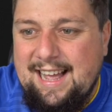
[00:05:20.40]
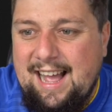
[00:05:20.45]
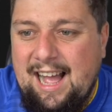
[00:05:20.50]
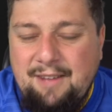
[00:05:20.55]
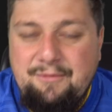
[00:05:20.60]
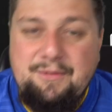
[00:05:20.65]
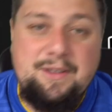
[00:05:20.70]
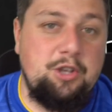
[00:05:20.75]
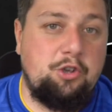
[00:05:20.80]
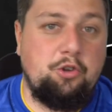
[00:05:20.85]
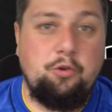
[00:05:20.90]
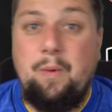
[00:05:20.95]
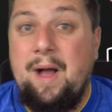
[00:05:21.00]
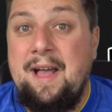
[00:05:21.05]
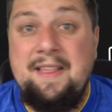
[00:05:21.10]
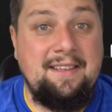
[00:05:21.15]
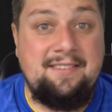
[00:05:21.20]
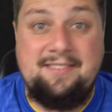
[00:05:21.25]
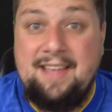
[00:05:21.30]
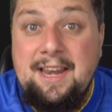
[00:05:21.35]
I think you could
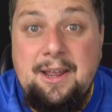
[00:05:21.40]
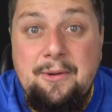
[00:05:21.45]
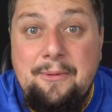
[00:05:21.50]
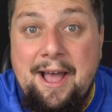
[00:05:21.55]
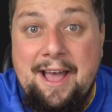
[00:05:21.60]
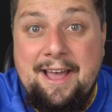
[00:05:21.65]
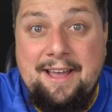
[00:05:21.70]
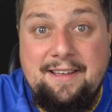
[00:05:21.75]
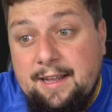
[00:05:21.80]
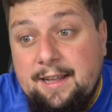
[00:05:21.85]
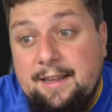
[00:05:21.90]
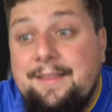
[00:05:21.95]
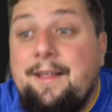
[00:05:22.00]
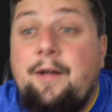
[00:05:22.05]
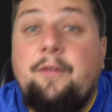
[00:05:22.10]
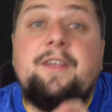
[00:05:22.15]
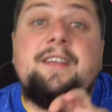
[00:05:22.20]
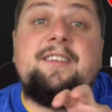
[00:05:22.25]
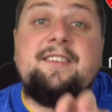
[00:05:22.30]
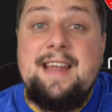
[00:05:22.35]
wear this anywhere.
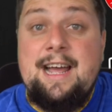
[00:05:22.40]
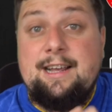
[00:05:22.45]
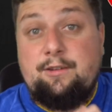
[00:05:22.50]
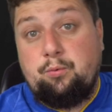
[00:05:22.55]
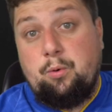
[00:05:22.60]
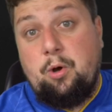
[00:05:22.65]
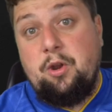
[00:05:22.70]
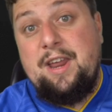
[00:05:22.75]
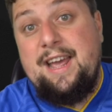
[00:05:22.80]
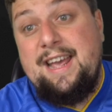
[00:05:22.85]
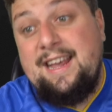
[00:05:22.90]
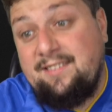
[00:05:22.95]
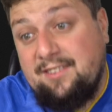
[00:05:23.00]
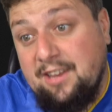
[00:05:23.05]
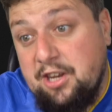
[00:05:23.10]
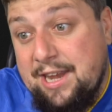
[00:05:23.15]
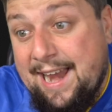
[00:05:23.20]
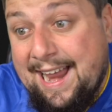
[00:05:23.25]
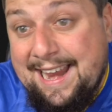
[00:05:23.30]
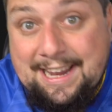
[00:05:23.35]
Now, this next one is
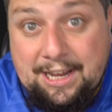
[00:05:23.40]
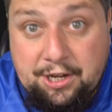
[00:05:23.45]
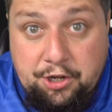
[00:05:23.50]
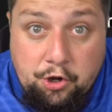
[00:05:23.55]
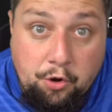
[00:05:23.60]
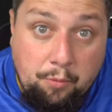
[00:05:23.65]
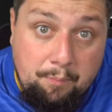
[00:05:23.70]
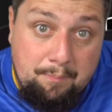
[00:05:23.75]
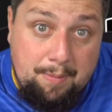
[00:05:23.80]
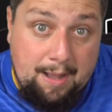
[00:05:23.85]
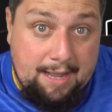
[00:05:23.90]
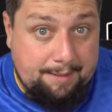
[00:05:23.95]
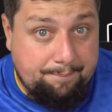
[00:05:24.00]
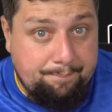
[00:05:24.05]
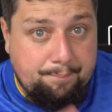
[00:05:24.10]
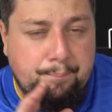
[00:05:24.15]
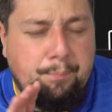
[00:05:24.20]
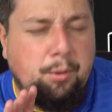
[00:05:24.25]
a Nike number.